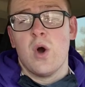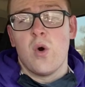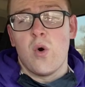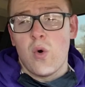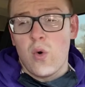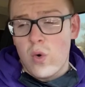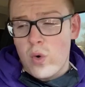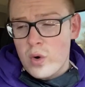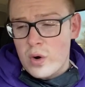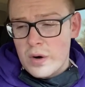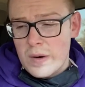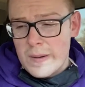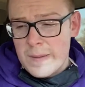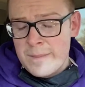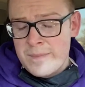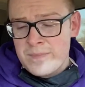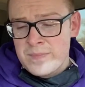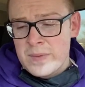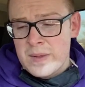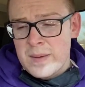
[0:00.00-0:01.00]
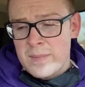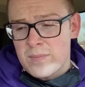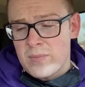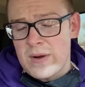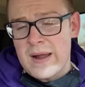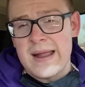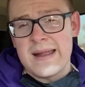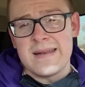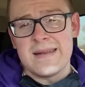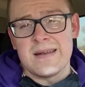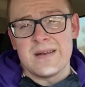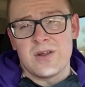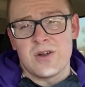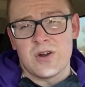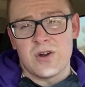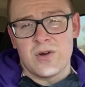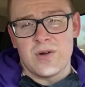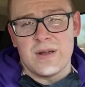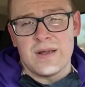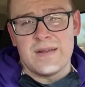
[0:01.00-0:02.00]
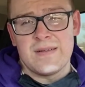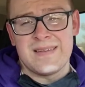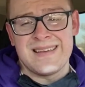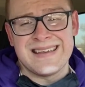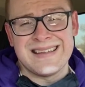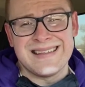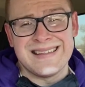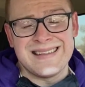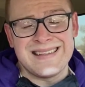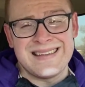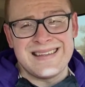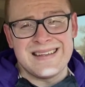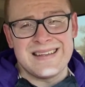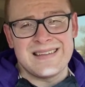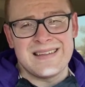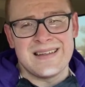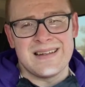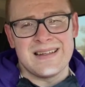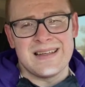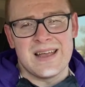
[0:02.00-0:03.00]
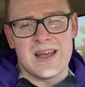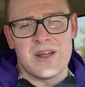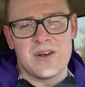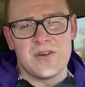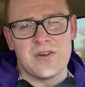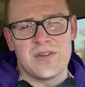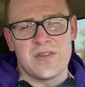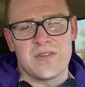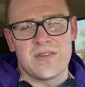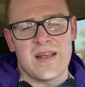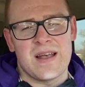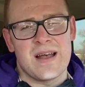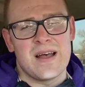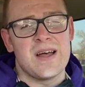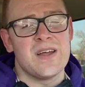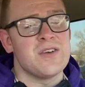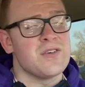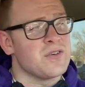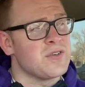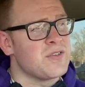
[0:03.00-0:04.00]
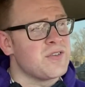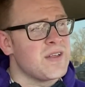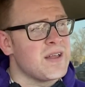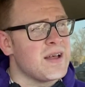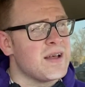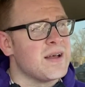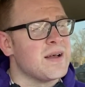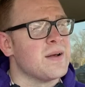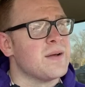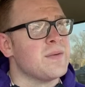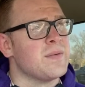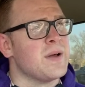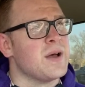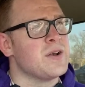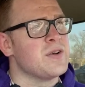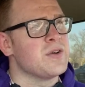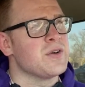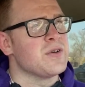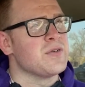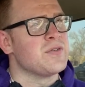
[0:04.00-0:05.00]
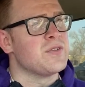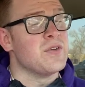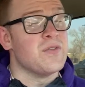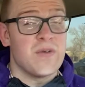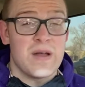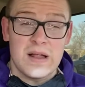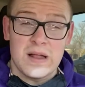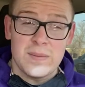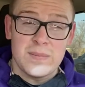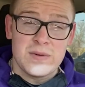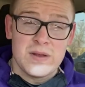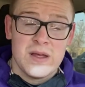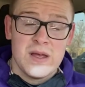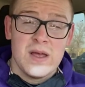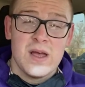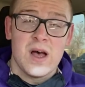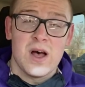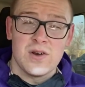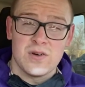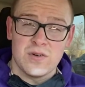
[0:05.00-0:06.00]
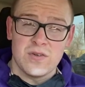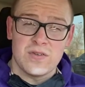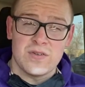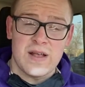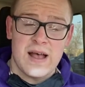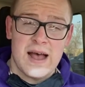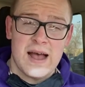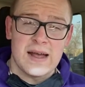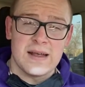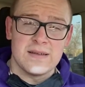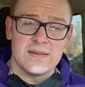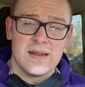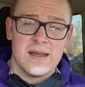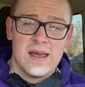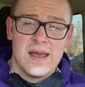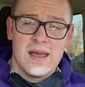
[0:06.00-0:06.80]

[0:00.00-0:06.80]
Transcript: Or Brandon Curry's consistently under under uh, underdeveloped, undersized,